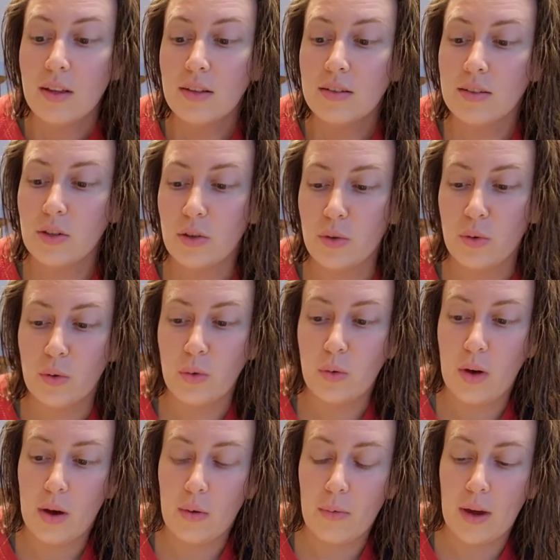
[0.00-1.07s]
to
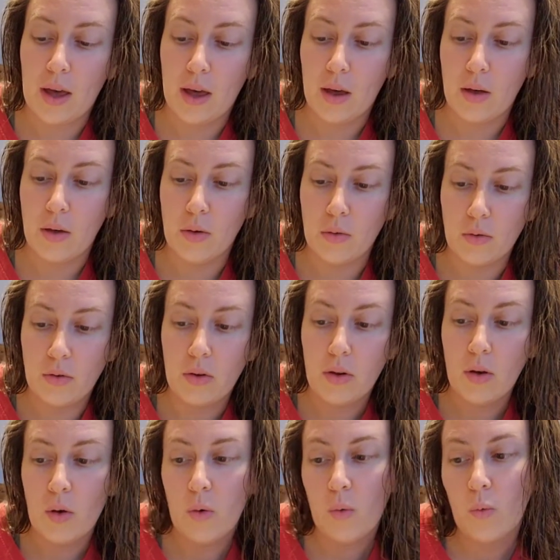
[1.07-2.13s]
around
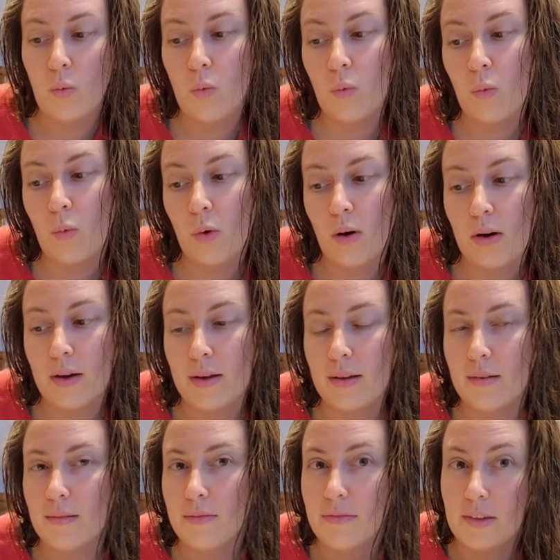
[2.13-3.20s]

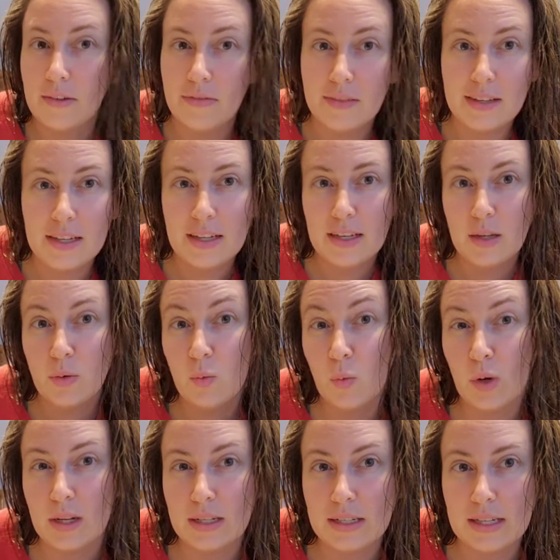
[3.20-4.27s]
115,
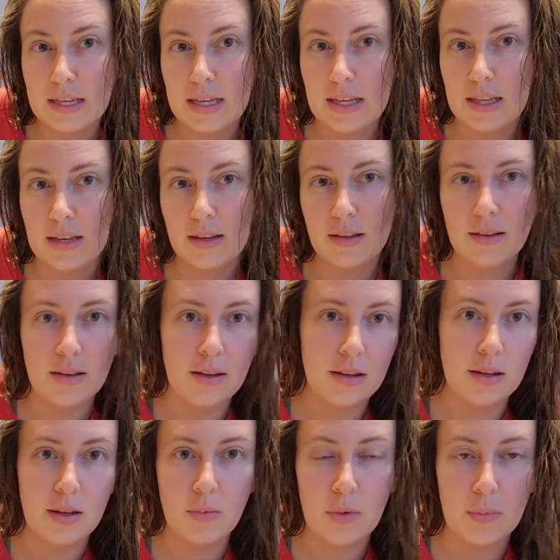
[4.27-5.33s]
110, like
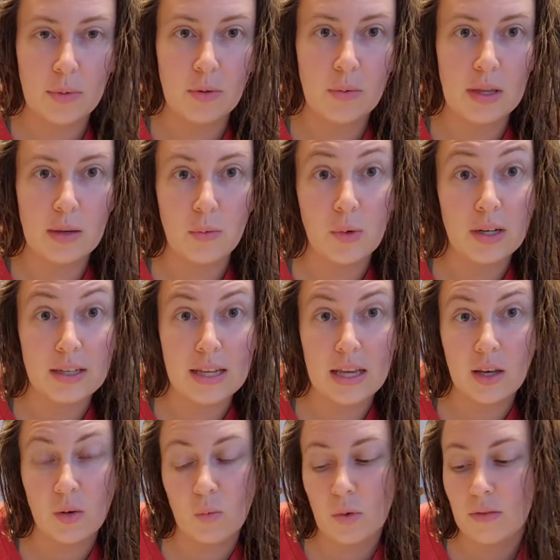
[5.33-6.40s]
anywhere between 110
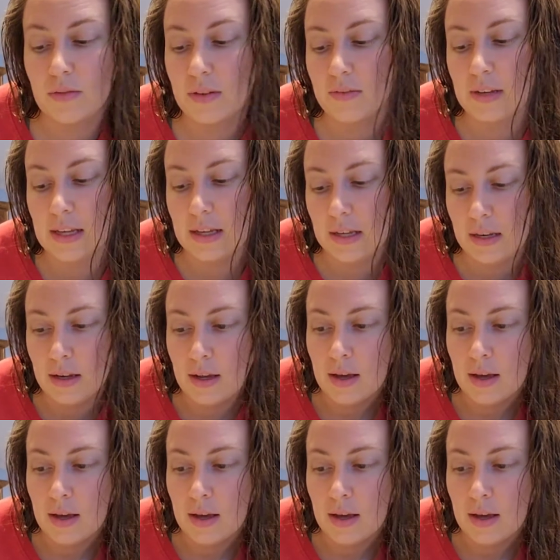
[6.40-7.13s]
and 115.